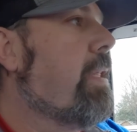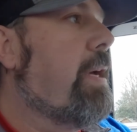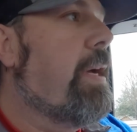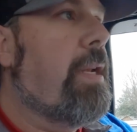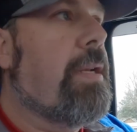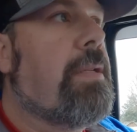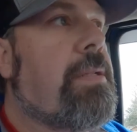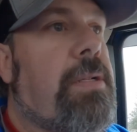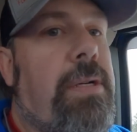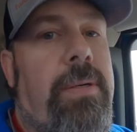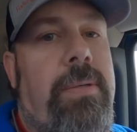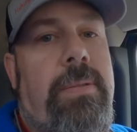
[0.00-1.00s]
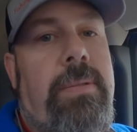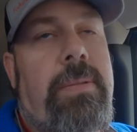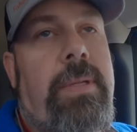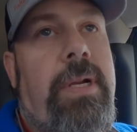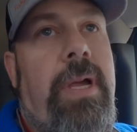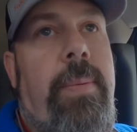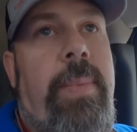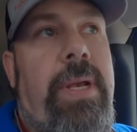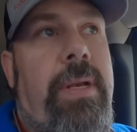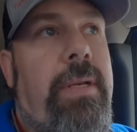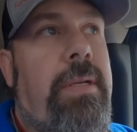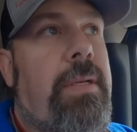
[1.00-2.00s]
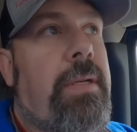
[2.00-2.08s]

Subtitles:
that. So they're coming